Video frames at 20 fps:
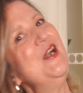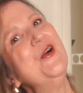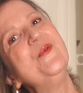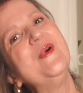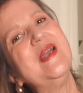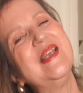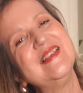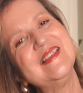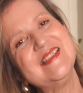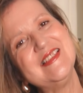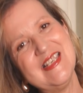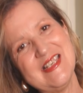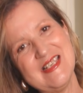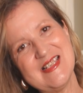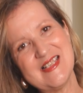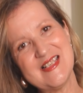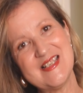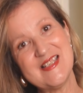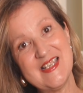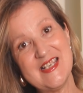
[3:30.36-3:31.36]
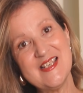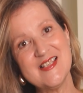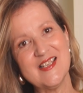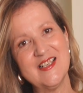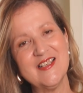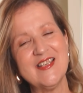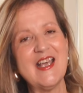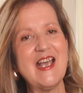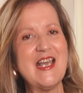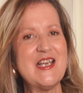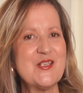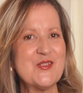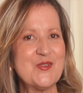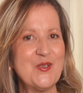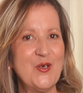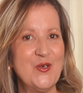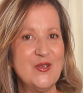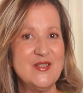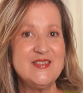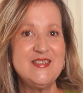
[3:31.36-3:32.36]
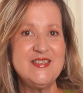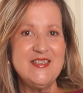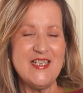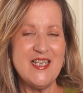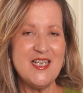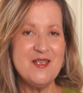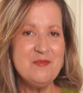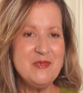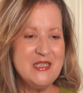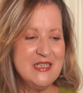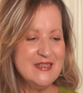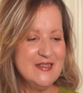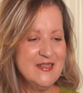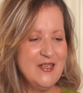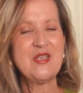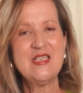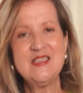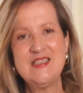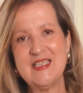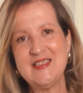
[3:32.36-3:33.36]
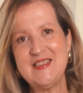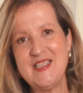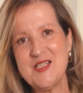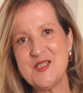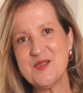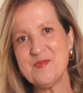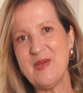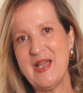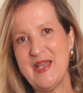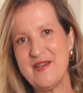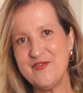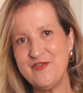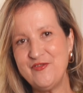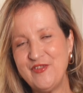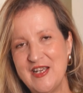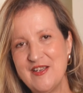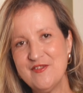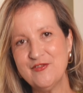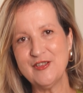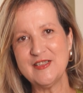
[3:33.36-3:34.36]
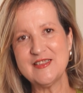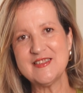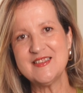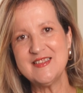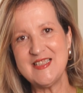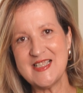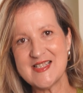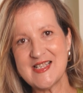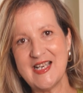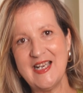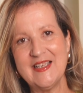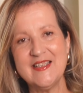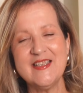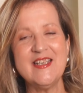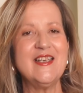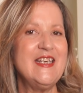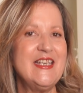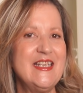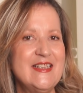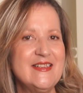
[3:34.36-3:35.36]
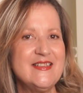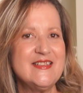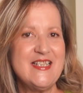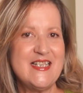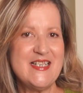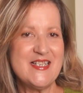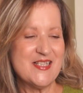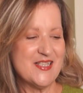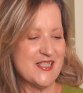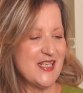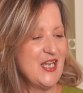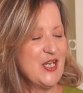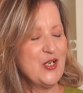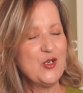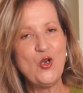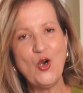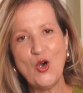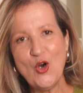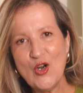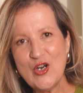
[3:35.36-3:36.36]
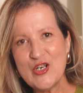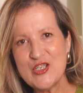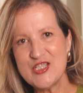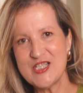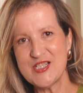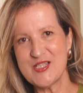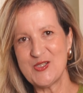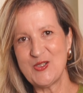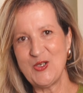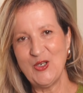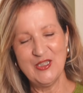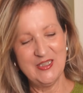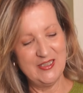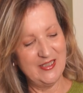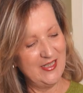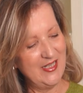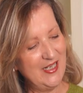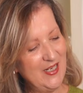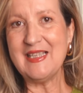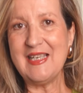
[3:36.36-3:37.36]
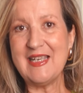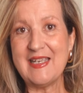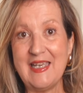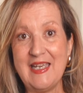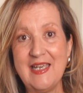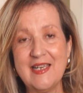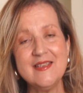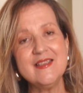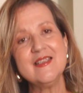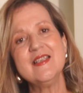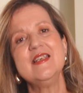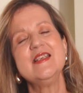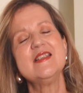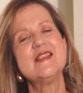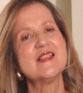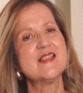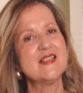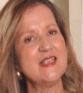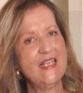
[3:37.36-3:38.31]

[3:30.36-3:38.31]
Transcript: when this season I saw the Emile, that is my favorite design, in this gorgeous color. Again, it's